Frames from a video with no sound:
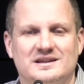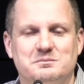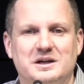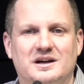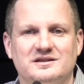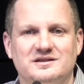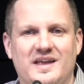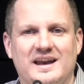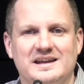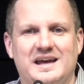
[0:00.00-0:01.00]
and because of
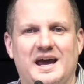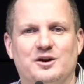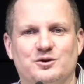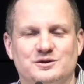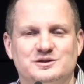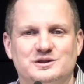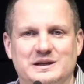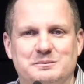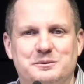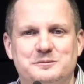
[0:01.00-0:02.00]
that, he can't go to sleep,